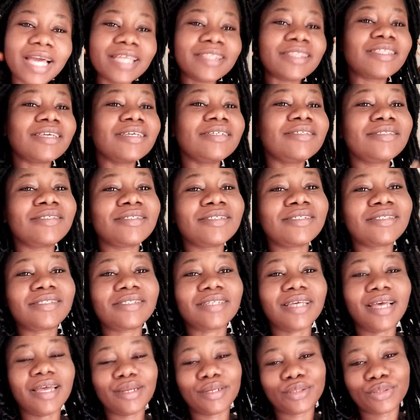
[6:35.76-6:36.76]
I think
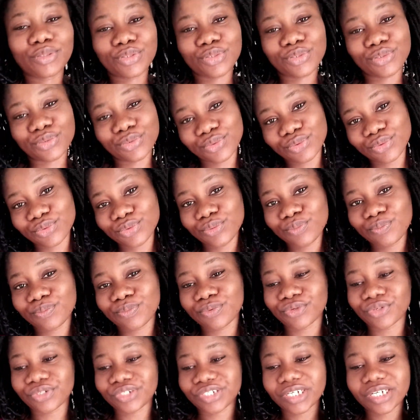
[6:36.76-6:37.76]
these are the two
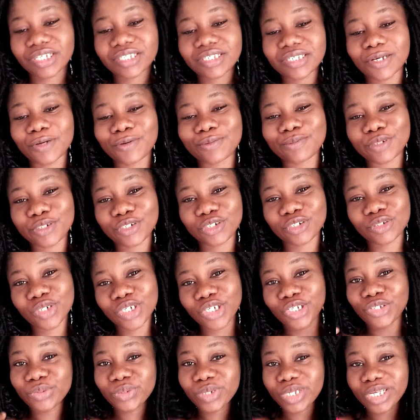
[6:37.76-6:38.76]
projects I'll be
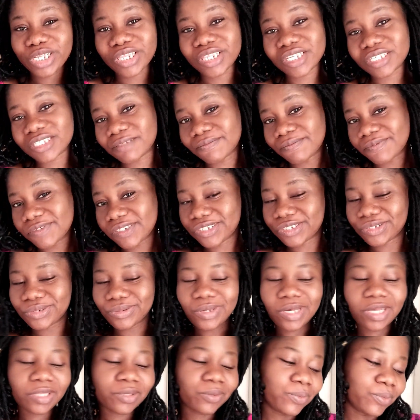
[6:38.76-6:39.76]
showing you in this
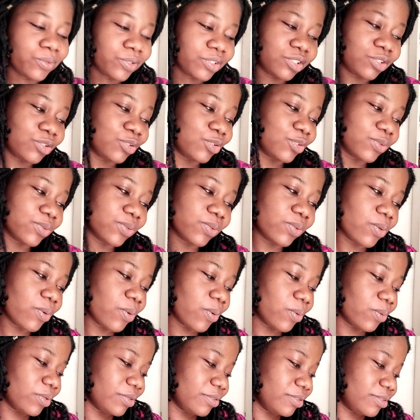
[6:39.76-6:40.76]
video I don't want it too
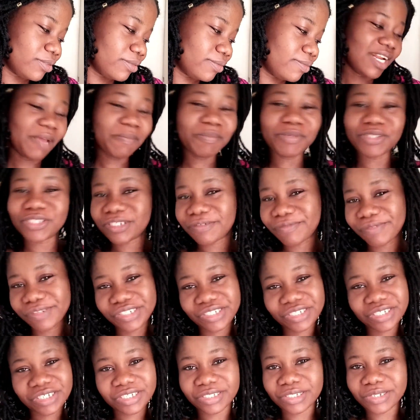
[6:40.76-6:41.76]
long let me just
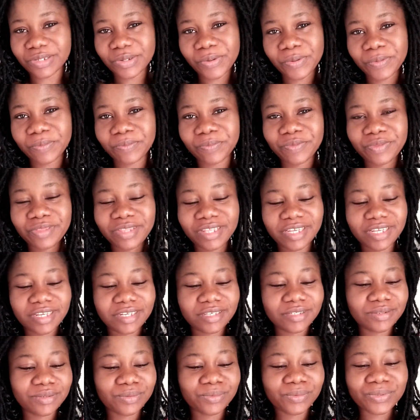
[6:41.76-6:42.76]
finish this up
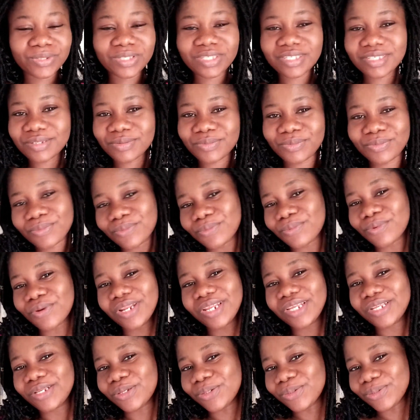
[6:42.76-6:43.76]
and we'll see
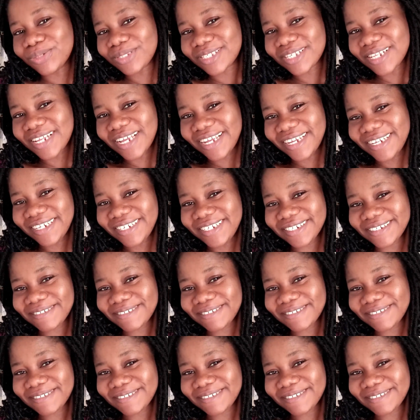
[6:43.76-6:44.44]
what it looks like